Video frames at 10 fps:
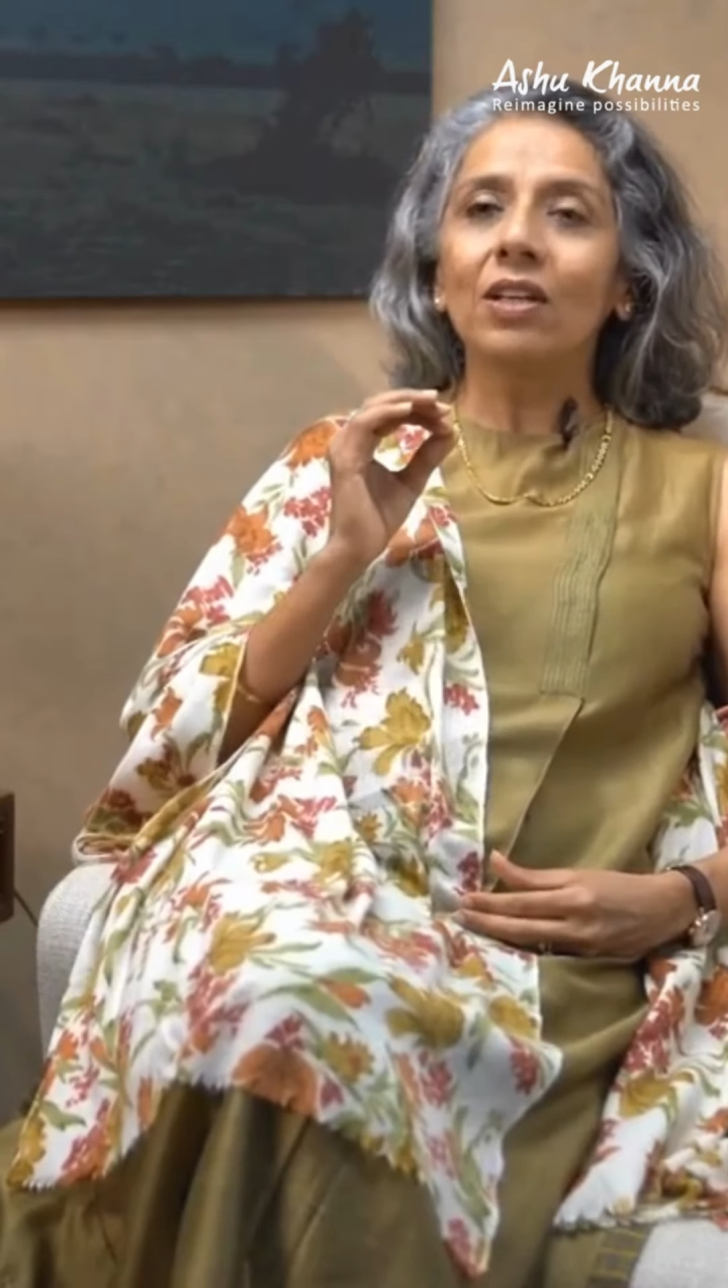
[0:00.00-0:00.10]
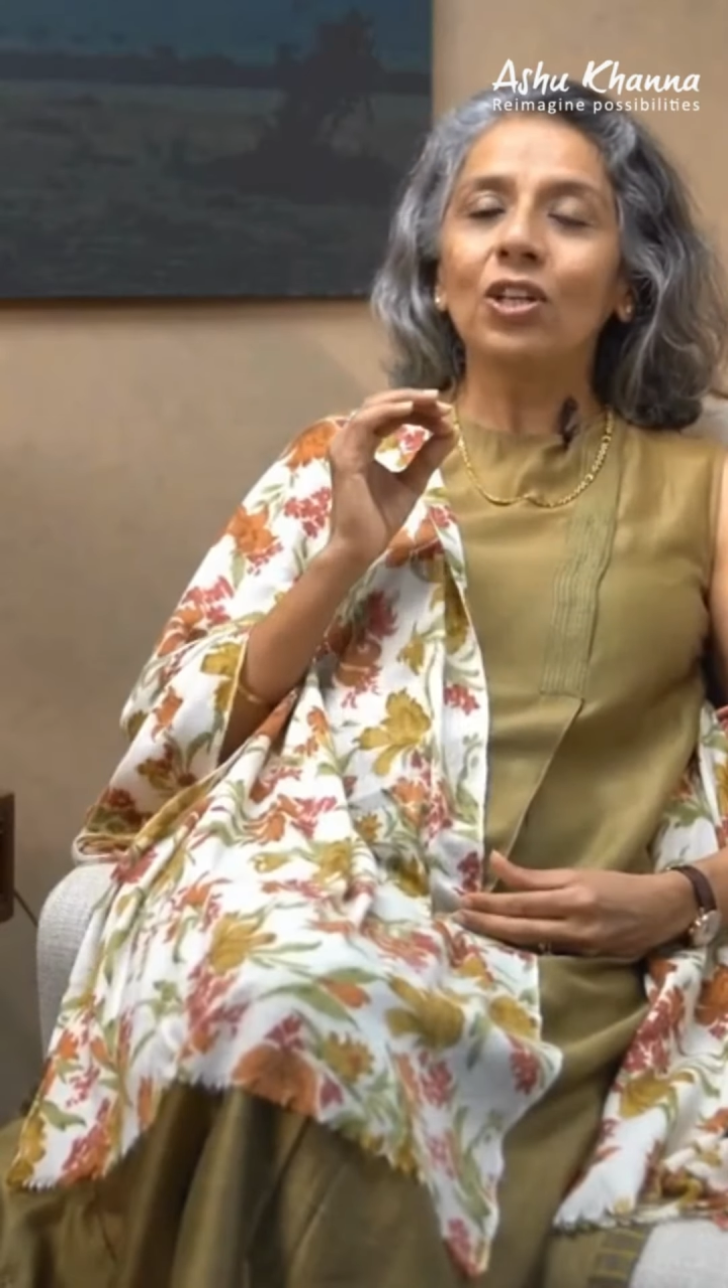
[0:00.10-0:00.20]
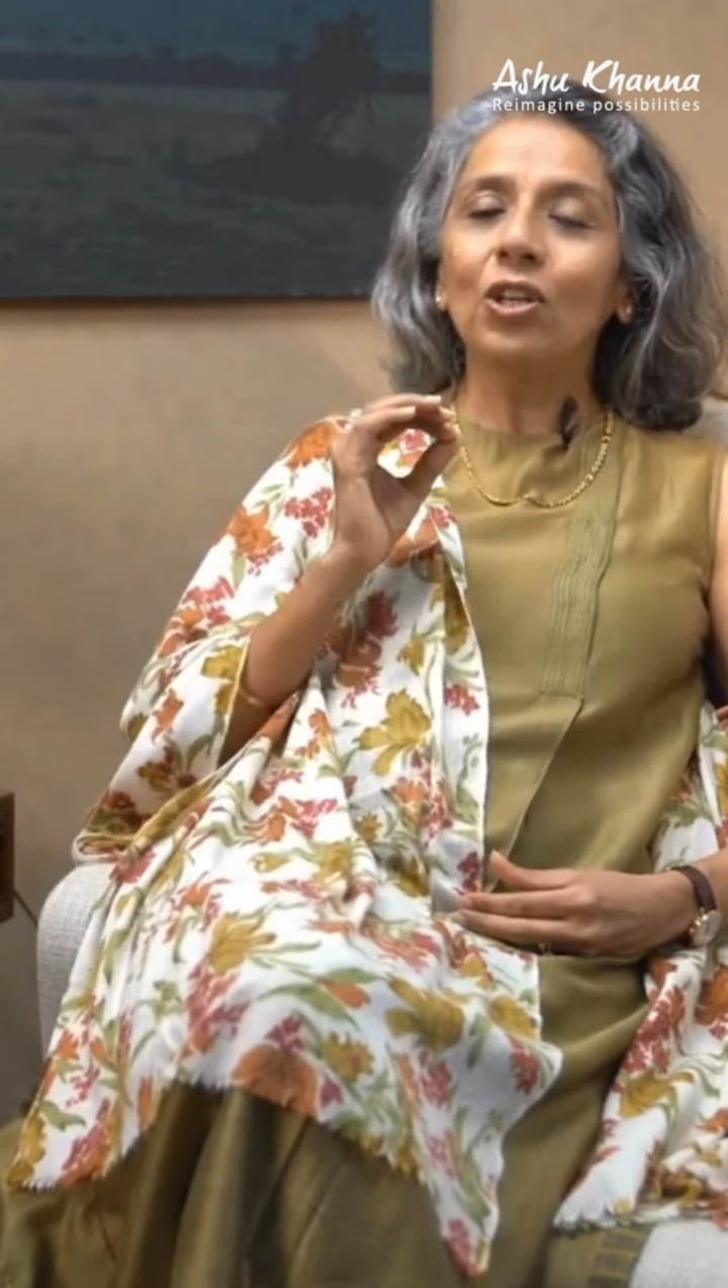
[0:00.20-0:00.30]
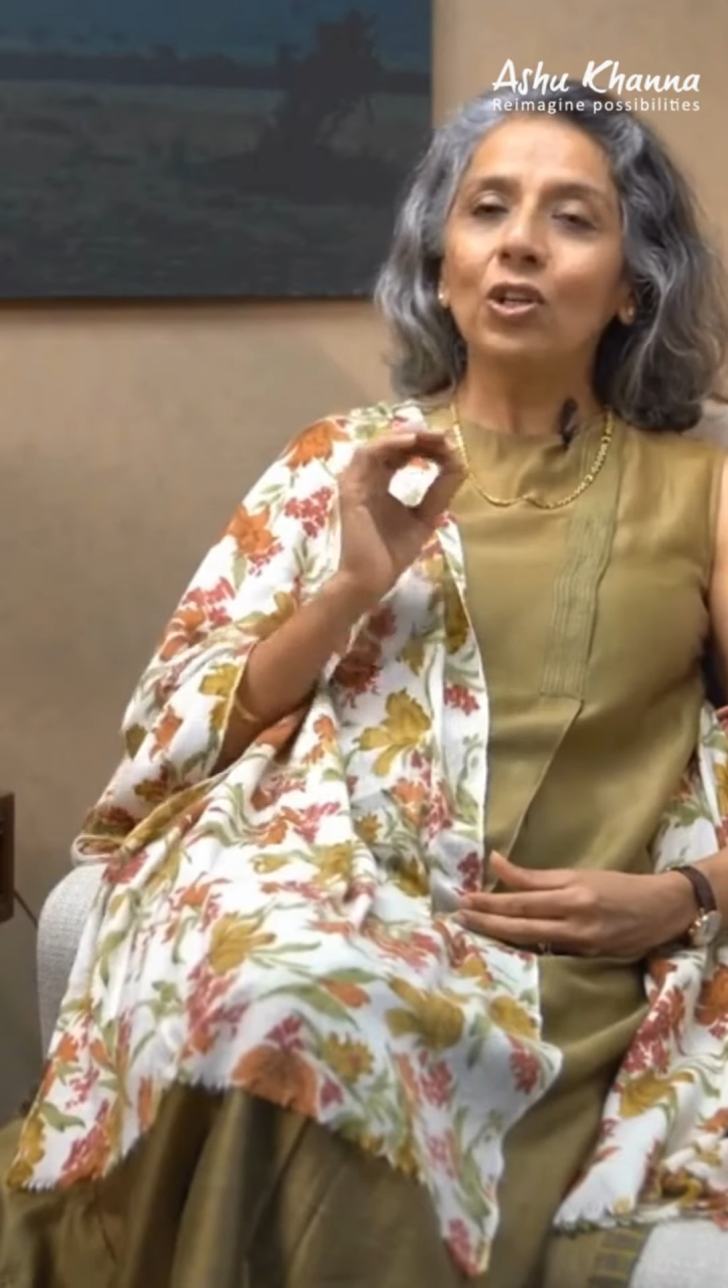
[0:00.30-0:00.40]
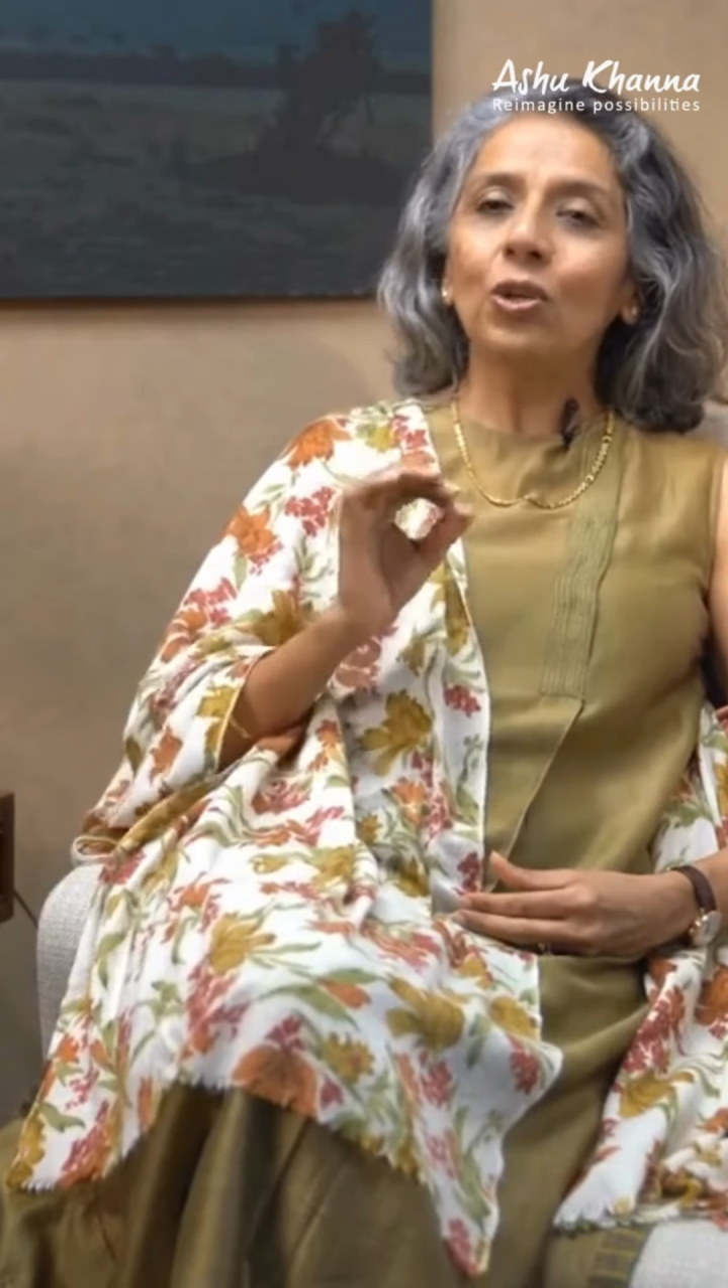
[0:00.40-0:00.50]

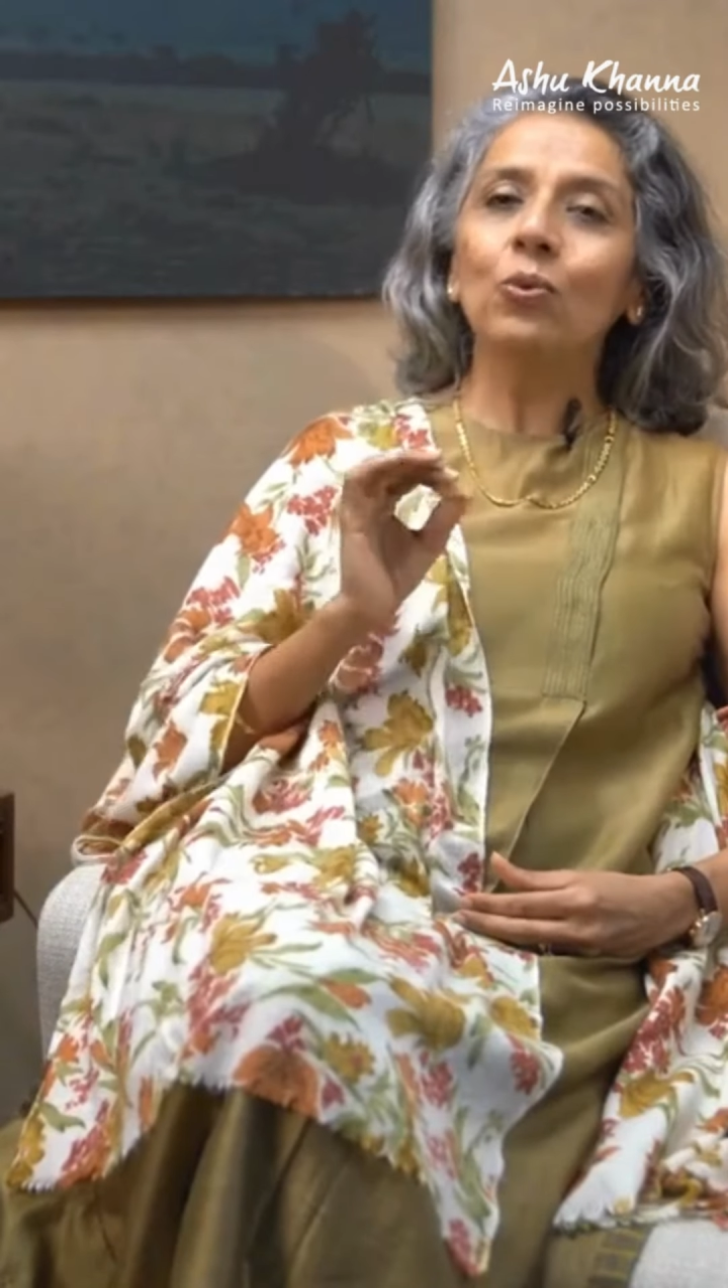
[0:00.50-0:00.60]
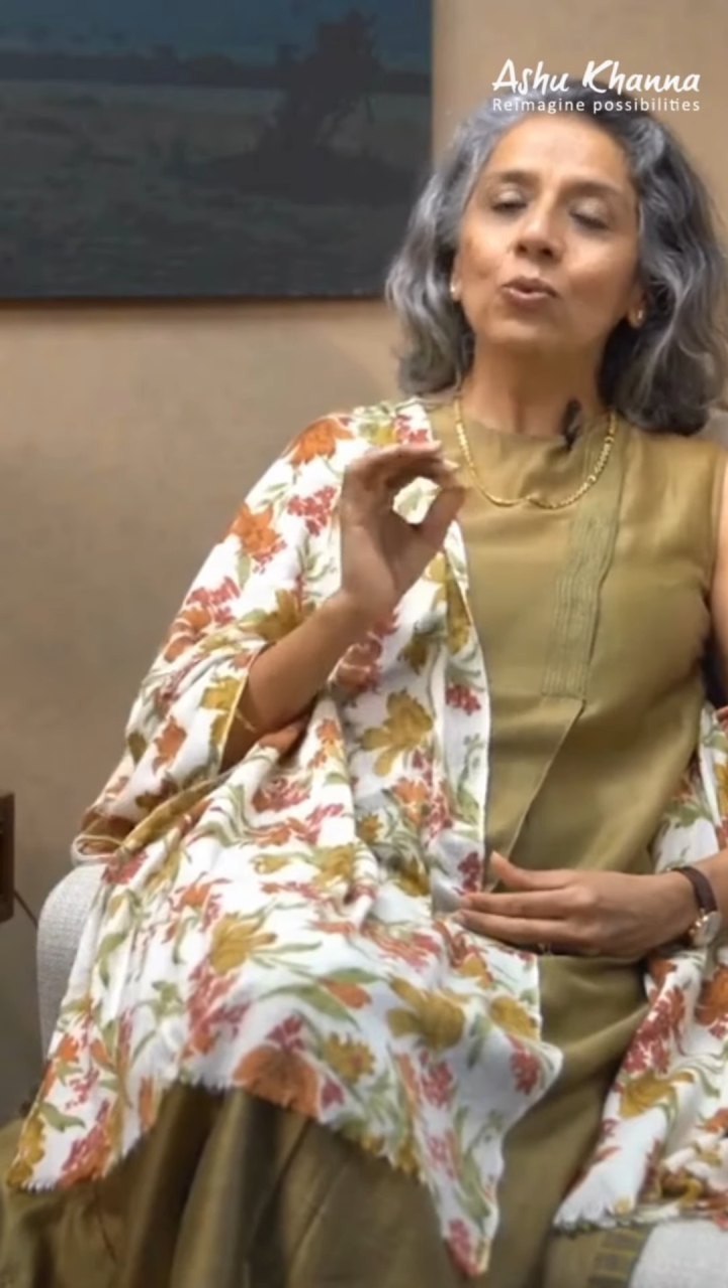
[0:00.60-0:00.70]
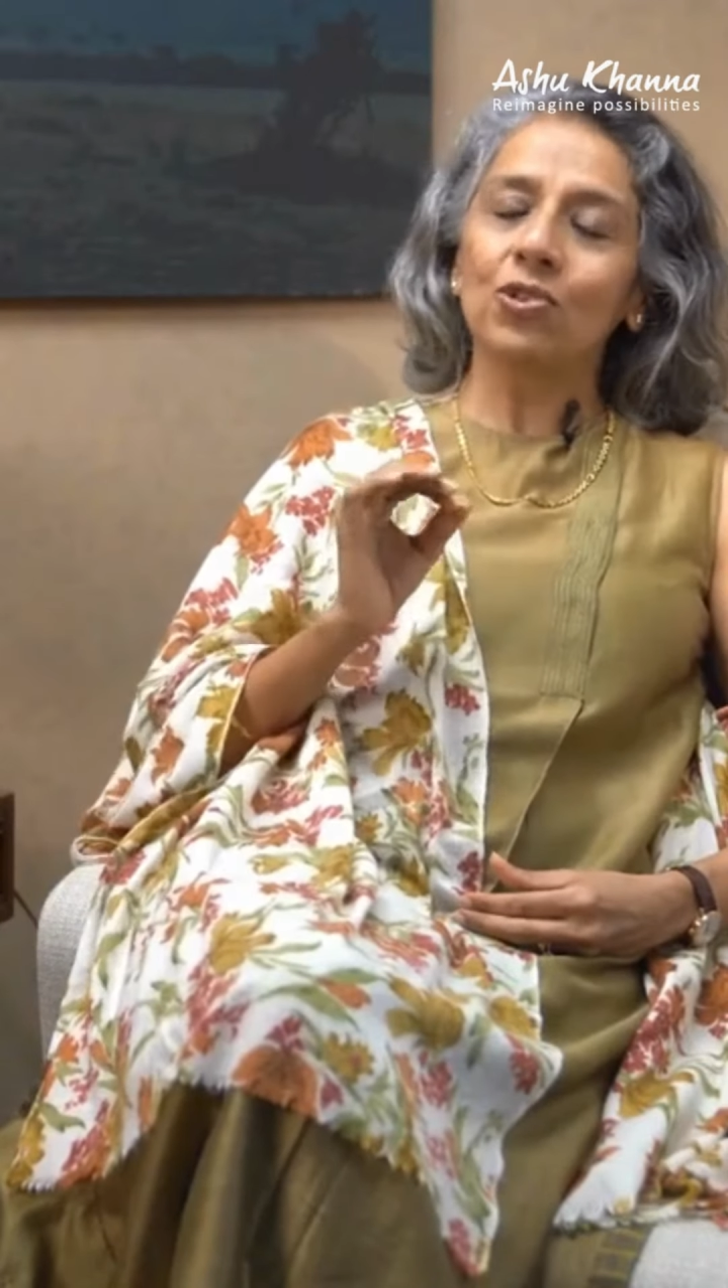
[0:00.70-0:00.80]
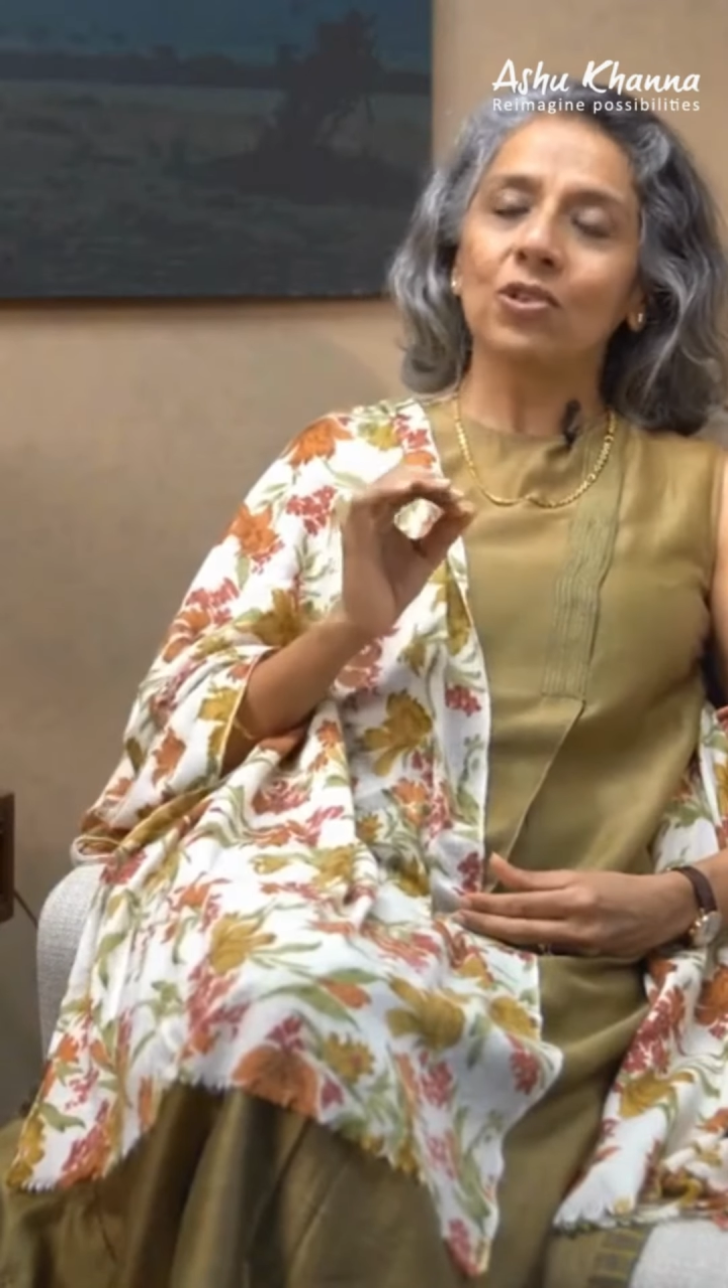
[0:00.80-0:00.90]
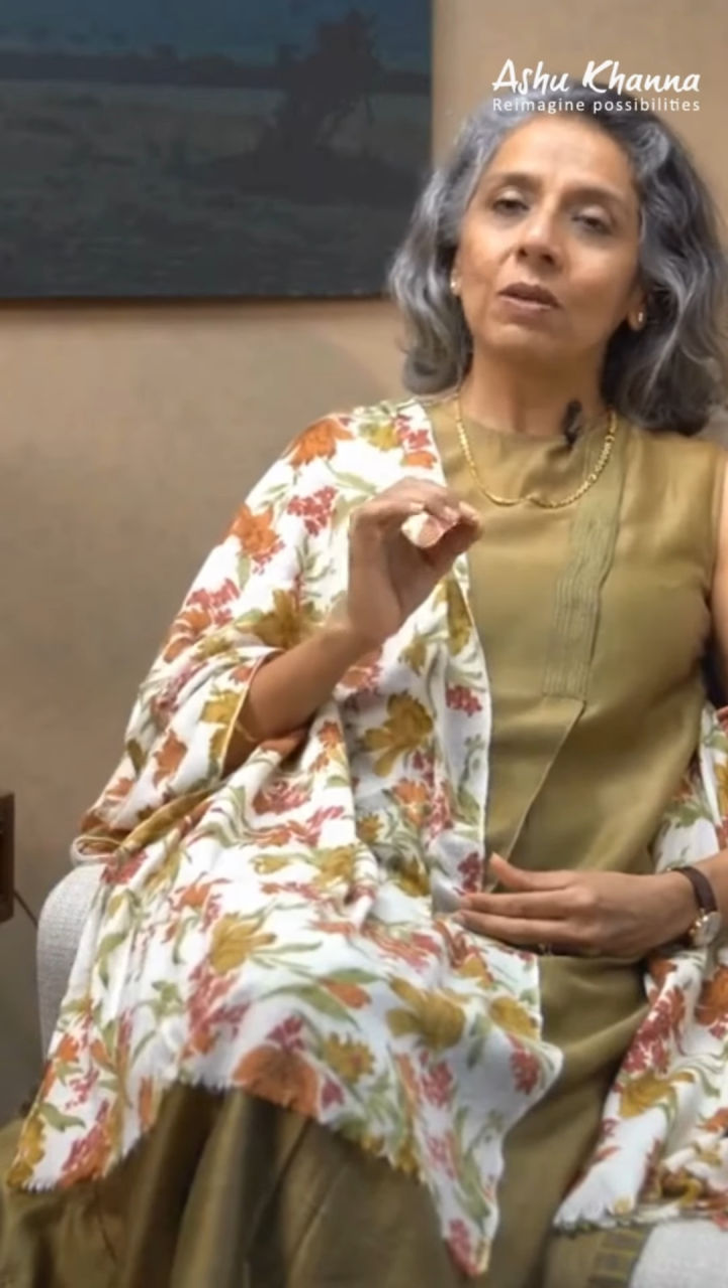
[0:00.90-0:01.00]
huge